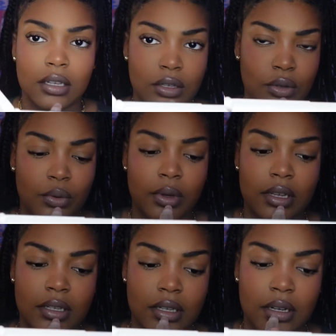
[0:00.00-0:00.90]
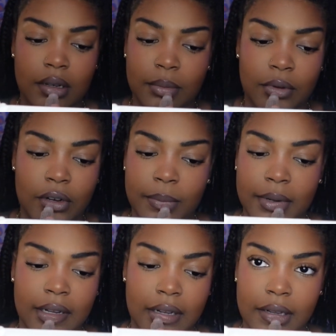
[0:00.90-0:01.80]
squeeze some on
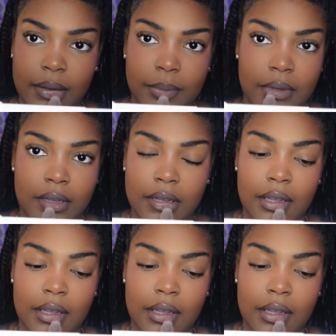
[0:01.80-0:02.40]
my lips.